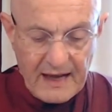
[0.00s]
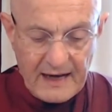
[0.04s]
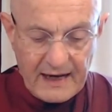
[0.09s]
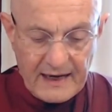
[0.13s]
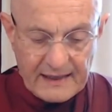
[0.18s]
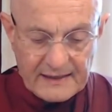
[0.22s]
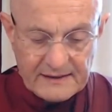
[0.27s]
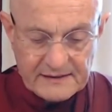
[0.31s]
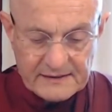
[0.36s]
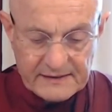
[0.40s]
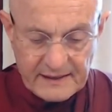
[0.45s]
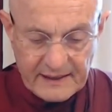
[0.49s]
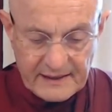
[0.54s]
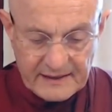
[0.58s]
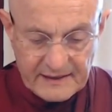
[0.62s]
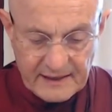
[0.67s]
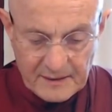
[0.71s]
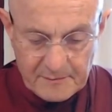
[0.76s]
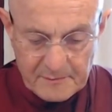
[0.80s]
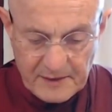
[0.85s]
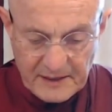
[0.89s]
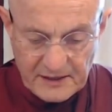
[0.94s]
I say
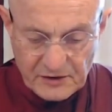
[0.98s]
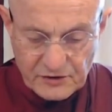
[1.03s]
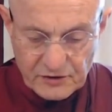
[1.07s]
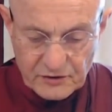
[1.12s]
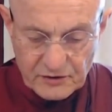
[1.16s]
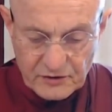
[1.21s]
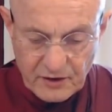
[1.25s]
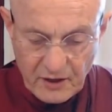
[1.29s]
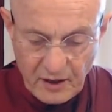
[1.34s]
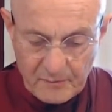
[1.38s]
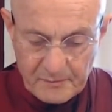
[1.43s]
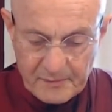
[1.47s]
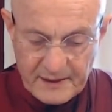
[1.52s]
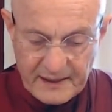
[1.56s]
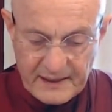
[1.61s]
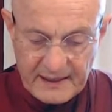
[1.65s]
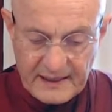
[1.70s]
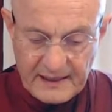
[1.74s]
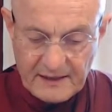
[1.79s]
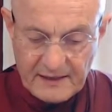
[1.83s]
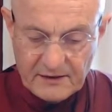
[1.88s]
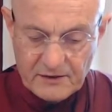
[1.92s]
that meat should not
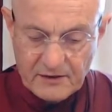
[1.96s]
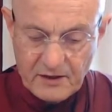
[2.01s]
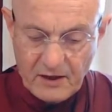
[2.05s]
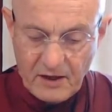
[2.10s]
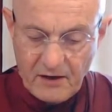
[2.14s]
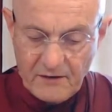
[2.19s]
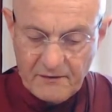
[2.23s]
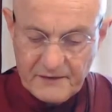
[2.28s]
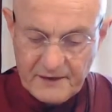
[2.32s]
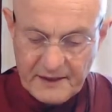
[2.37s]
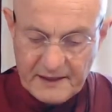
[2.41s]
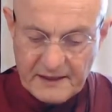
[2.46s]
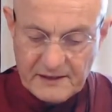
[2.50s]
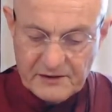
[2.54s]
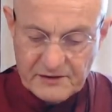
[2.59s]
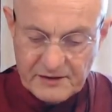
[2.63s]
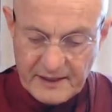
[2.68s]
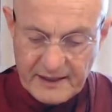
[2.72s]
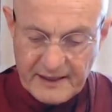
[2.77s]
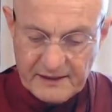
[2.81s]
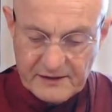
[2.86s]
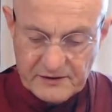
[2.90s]
be eaten on these
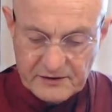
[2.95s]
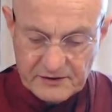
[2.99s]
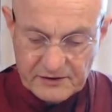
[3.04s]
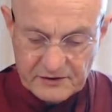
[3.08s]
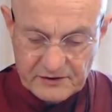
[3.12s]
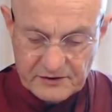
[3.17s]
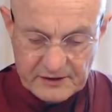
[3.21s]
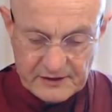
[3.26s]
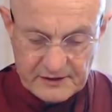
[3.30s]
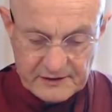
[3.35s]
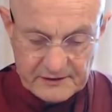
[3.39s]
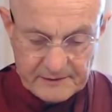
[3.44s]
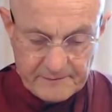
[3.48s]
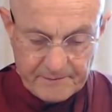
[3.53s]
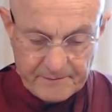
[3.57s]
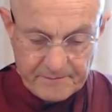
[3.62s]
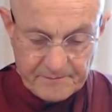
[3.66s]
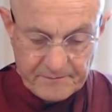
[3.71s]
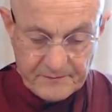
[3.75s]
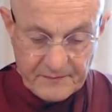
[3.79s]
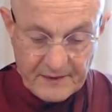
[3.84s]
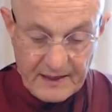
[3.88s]
3 instances.
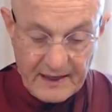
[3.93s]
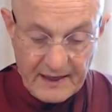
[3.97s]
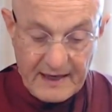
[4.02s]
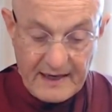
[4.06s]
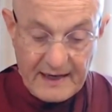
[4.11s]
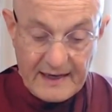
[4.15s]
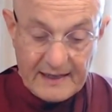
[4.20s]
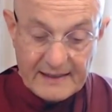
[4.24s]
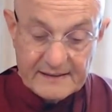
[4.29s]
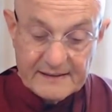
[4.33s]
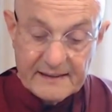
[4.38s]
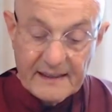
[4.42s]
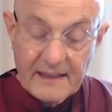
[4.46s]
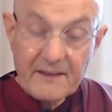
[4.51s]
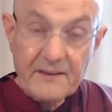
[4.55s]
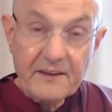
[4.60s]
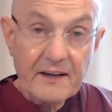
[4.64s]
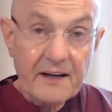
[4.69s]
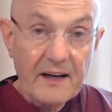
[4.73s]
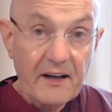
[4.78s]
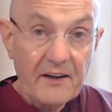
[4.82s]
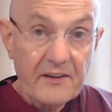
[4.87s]
I say
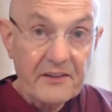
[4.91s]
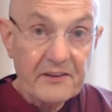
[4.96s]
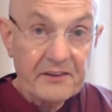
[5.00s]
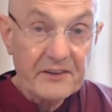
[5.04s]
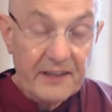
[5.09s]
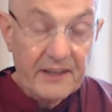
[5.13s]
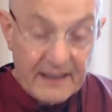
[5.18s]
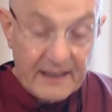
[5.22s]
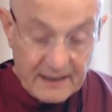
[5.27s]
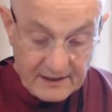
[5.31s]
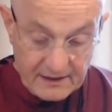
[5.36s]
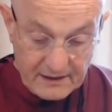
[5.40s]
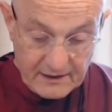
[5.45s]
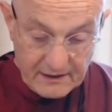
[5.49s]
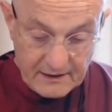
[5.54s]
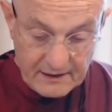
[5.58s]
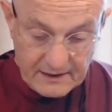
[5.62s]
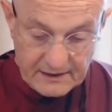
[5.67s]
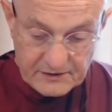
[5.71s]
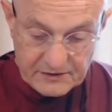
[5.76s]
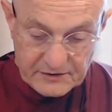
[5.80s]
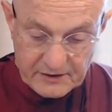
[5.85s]
there are 3
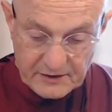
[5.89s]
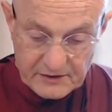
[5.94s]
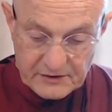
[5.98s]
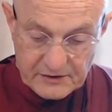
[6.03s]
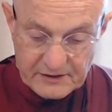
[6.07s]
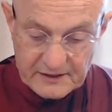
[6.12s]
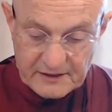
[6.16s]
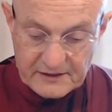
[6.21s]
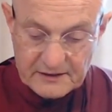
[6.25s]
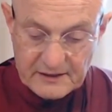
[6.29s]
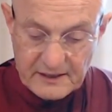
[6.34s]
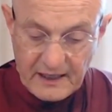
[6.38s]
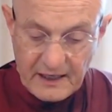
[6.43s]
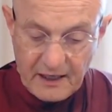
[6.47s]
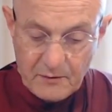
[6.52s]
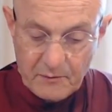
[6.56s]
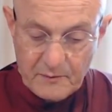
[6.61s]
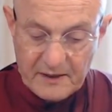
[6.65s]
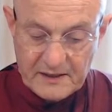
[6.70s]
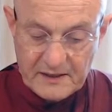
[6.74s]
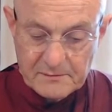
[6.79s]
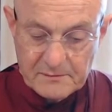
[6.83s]
instances in
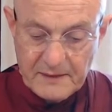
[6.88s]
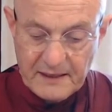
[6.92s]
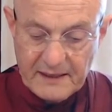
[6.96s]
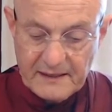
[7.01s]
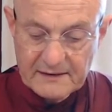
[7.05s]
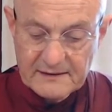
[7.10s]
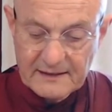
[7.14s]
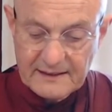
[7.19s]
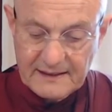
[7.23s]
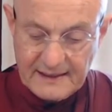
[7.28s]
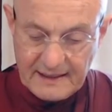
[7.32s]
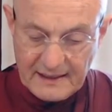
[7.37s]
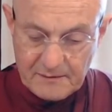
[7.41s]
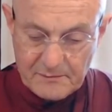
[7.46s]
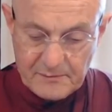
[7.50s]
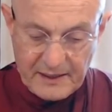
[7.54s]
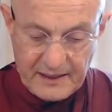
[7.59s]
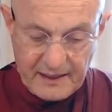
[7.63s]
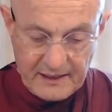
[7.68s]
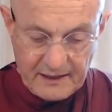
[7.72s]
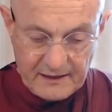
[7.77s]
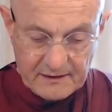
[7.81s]
which meat can
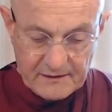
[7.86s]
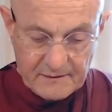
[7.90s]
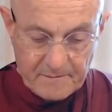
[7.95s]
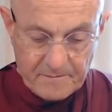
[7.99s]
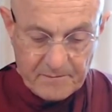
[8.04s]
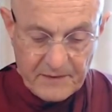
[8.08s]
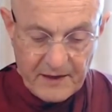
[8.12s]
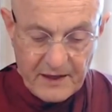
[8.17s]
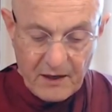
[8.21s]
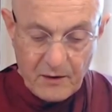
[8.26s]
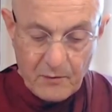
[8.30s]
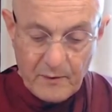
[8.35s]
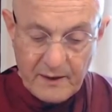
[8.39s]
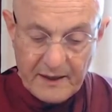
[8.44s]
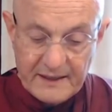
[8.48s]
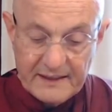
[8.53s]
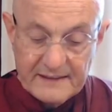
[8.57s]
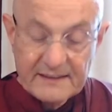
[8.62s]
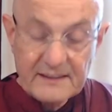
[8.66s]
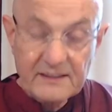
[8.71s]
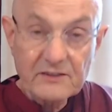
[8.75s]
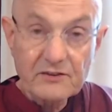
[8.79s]
be eaten: when
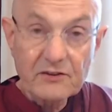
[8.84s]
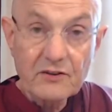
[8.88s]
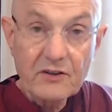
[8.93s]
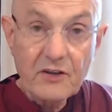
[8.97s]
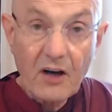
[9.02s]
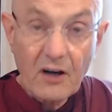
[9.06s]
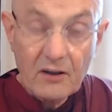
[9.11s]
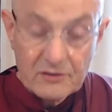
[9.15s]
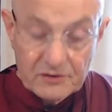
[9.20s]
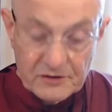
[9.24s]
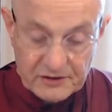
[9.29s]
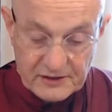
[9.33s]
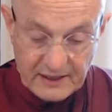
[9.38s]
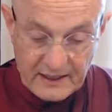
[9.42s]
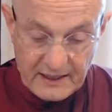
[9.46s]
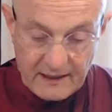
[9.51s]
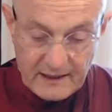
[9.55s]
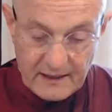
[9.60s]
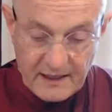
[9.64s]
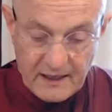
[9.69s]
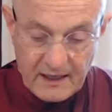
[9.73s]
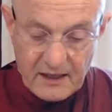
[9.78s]
it is not
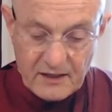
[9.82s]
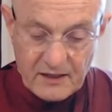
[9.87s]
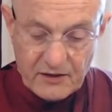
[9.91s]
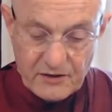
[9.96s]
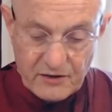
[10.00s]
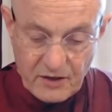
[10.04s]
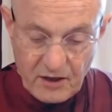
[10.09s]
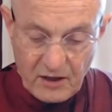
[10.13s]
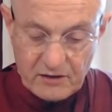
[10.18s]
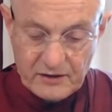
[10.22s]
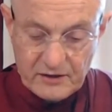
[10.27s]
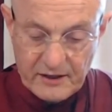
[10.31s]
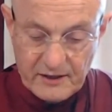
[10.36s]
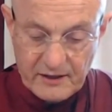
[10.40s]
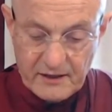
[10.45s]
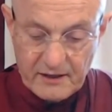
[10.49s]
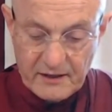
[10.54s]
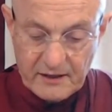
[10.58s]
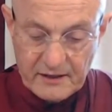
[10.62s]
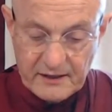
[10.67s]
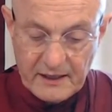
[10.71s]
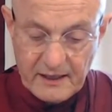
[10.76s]
seen, not
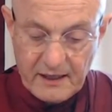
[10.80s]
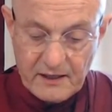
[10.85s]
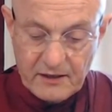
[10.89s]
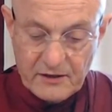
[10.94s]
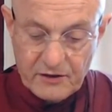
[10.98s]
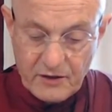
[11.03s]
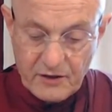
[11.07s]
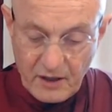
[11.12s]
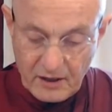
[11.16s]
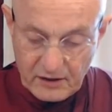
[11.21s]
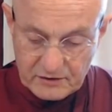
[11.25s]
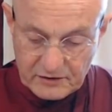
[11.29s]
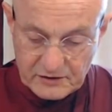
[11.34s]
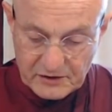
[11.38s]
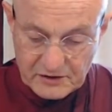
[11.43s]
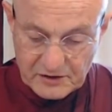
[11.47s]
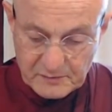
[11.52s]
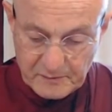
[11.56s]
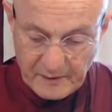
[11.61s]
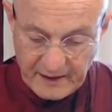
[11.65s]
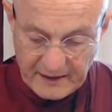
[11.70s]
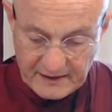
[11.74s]
heard, not
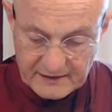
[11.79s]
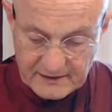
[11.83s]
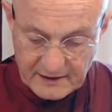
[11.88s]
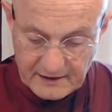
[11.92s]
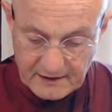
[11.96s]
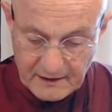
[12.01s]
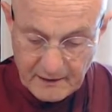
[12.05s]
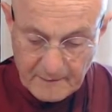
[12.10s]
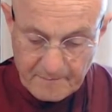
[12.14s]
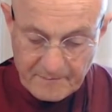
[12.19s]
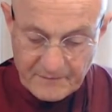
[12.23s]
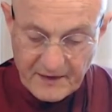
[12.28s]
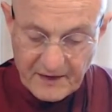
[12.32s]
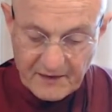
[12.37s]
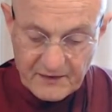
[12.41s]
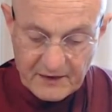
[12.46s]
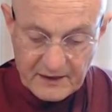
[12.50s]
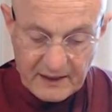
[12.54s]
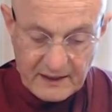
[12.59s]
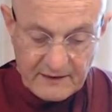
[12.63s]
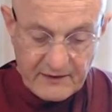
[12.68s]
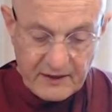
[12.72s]
suspected that
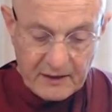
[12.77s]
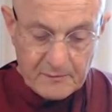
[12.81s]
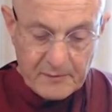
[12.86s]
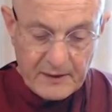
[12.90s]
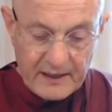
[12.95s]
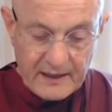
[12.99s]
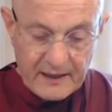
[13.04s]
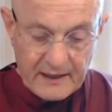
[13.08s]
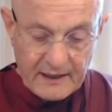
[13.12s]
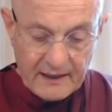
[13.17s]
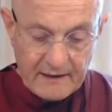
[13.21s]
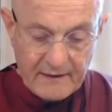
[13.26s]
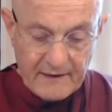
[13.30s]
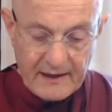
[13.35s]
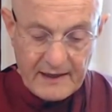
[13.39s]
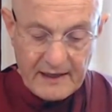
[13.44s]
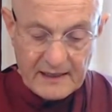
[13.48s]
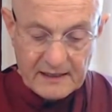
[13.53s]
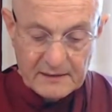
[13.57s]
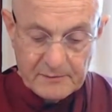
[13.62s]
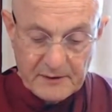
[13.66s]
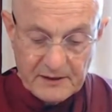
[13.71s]
the living being
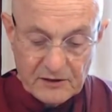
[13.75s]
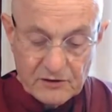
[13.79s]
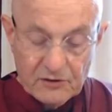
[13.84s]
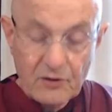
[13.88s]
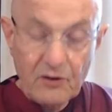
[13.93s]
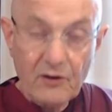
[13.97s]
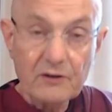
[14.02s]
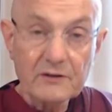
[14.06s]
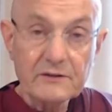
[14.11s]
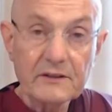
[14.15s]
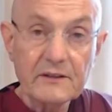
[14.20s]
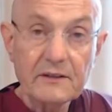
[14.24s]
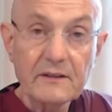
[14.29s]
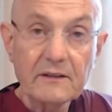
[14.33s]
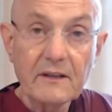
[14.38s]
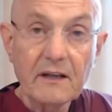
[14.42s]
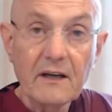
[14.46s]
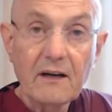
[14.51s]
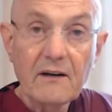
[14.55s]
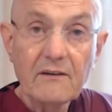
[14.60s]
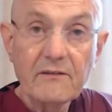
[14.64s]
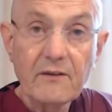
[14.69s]
has been slaughtered
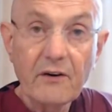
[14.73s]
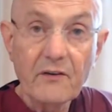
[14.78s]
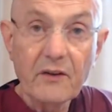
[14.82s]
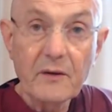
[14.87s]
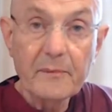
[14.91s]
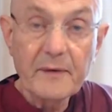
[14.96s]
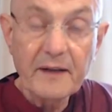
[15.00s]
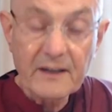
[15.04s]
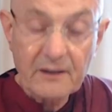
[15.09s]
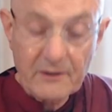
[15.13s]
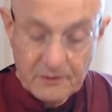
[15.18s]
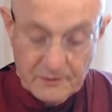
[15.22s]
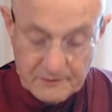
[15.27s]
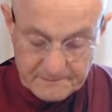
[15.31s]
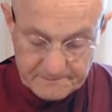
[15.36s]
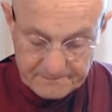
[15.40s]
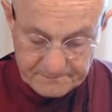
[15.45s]
for the bhikkhu